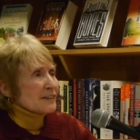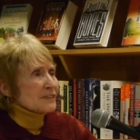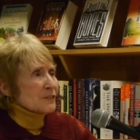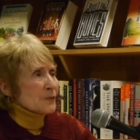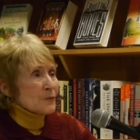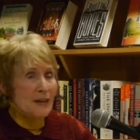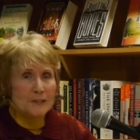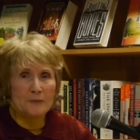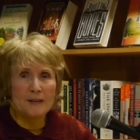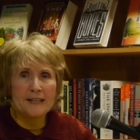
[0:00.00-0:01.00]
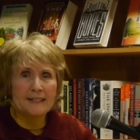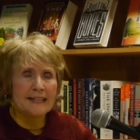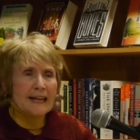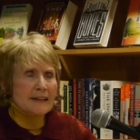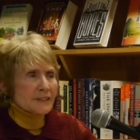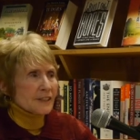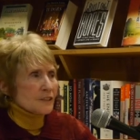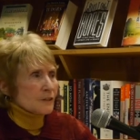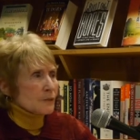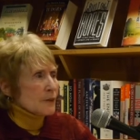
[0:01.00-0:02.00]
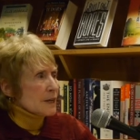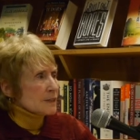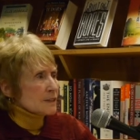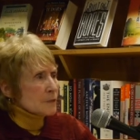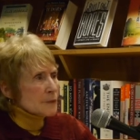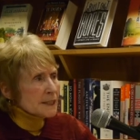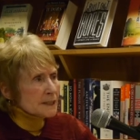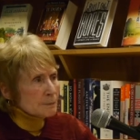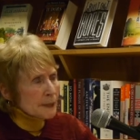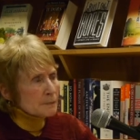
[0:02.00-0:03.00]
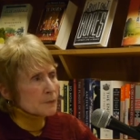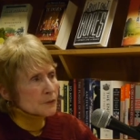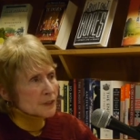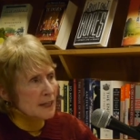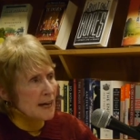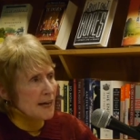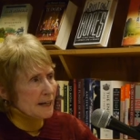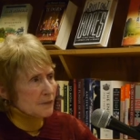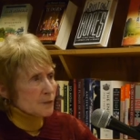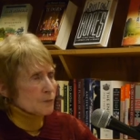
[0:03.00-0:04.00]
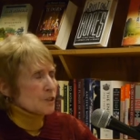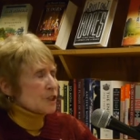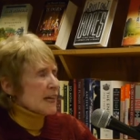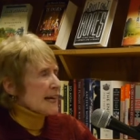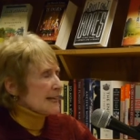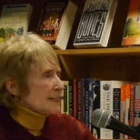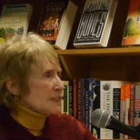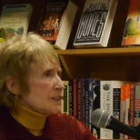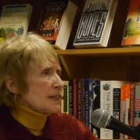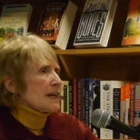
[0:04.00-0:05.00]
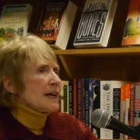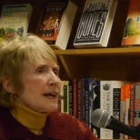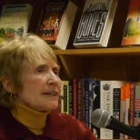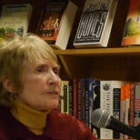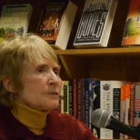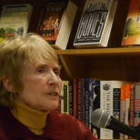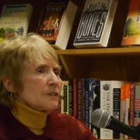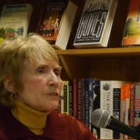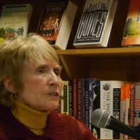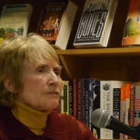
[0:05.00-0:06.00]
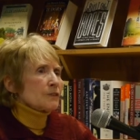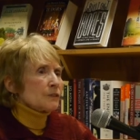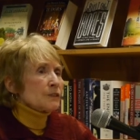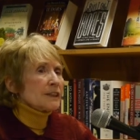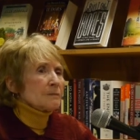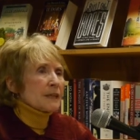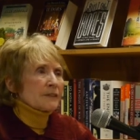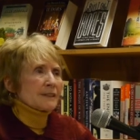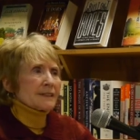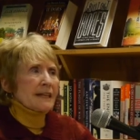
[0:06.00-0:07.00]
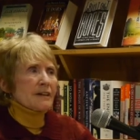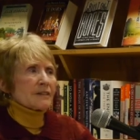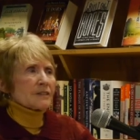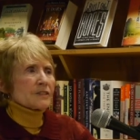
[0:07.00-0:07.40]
So that's what I set out to do. So many people's lives were changed as a result of learning about these character